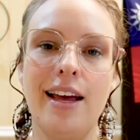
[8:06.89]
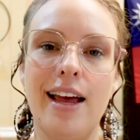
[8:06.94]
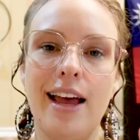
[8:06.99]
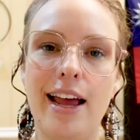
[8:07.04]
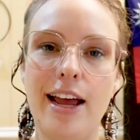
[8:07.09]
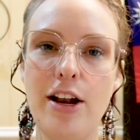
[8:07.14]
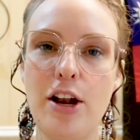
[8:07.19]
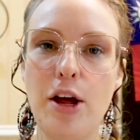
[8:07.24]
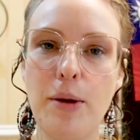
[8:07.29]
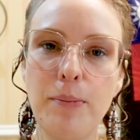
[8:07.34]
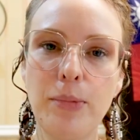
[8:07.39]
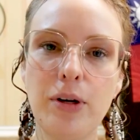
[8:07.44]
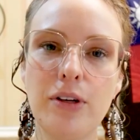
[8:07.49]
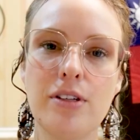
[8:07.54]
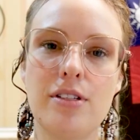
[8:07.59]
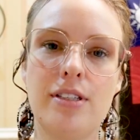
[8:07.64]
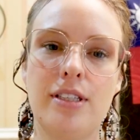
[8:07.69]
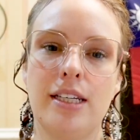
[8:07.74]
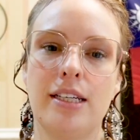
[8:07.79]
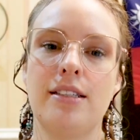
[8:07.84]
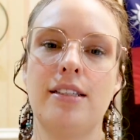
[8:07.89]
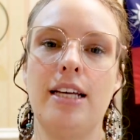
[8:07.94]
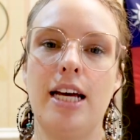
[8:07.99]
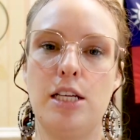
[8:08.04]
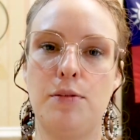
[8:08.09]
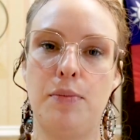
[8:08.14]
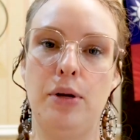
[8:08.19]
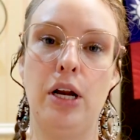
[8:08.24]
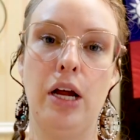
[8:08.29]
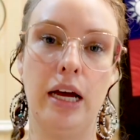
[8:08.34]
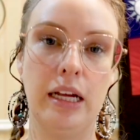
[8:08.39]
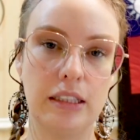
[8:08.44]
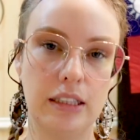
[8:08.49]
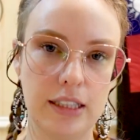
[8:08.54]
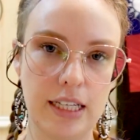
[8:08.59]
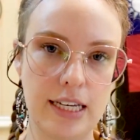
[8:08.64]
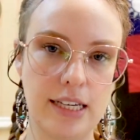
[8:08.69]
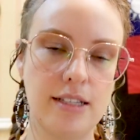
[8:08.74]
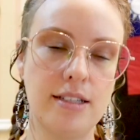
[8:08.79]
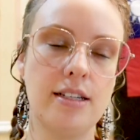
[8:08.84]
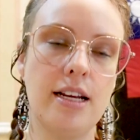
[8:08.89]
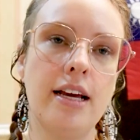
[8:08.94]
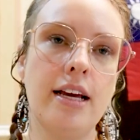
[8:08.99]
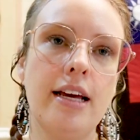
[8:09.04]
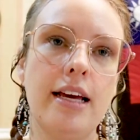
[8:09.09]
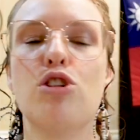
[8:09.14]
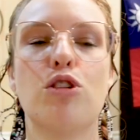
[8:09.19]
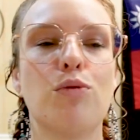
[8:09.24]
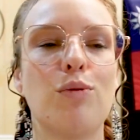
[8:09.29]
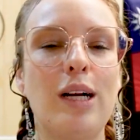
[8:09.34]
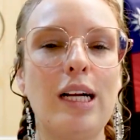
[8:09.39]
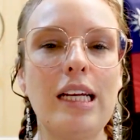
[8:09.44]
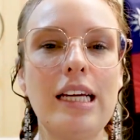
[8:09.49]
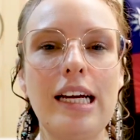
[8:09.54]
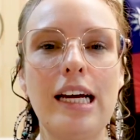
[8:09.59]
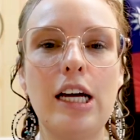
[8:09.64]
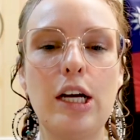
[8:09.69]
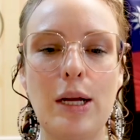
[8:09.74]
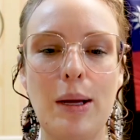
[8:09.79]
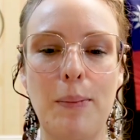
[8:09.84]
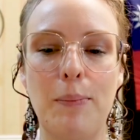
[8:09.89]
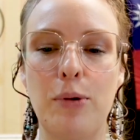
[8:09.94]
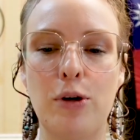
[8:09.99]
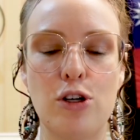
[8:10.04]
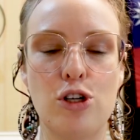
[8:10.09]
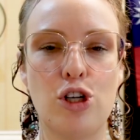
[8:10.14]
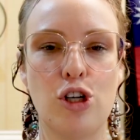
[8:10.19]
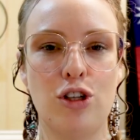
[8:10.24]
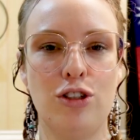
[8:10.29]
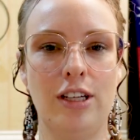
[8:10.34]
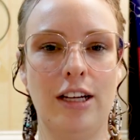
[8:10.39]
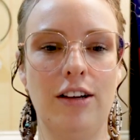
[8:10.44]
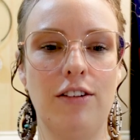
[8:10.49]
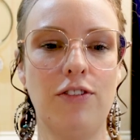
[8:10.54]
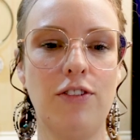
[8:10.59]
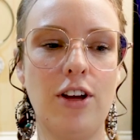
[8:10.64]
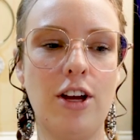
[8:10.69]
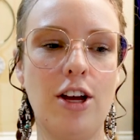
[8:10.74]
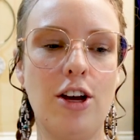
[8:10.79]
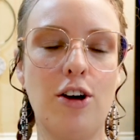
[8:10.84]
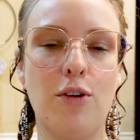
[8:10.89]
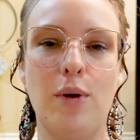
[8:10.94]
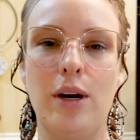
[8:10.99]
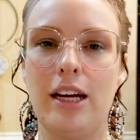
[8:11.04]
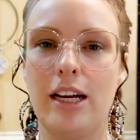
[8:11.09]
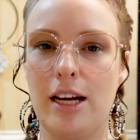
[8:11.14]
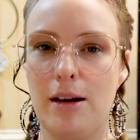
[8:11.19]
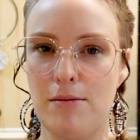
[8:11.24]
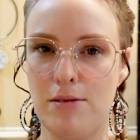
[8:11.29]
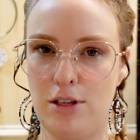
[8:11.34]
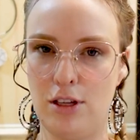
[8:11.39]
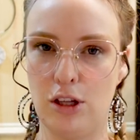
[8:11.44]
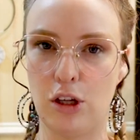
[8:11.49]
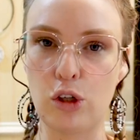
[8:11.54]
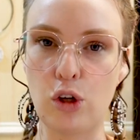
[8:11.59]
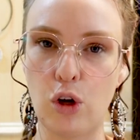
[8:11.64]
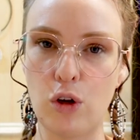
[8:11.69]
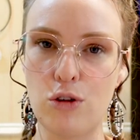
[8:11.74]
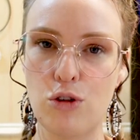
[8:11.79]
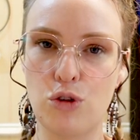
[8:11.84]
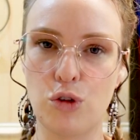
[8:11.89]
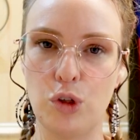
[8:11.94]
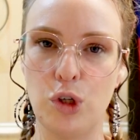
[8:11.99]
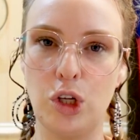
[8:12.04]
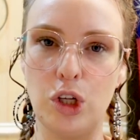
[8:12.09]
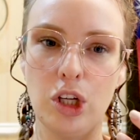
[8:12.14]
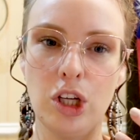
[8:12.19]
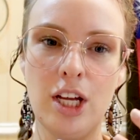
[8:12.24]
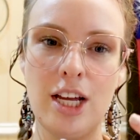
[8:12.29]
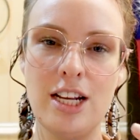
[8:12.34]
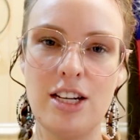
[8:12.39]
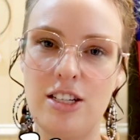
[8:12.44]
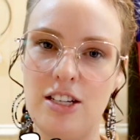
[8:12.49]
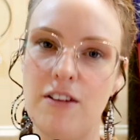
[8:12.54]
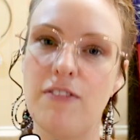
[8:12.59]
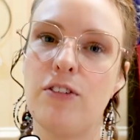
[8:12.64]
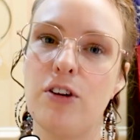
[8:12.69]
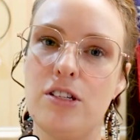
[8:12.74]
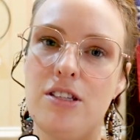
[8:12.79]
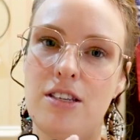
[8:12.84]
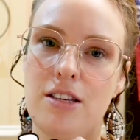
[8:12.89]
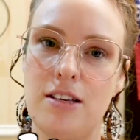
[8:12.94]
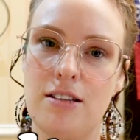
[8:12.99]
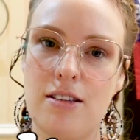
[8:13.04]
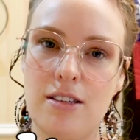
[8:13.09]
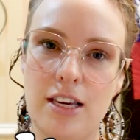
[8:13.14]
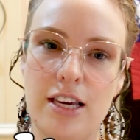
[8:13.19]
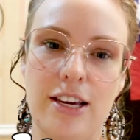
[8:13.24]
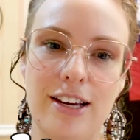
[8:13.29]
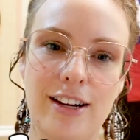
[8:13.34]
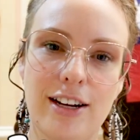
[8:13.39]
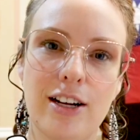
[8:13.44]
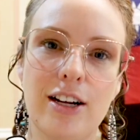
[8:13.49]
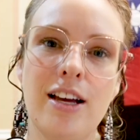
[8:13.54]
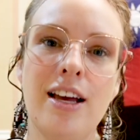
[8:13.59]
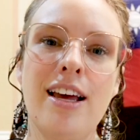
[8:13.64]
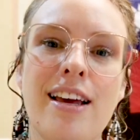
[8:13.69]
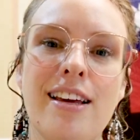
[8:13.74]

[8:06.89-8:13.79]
And number 6, last but not least, you're really gonna push yourself when it comes to the cultural differences here,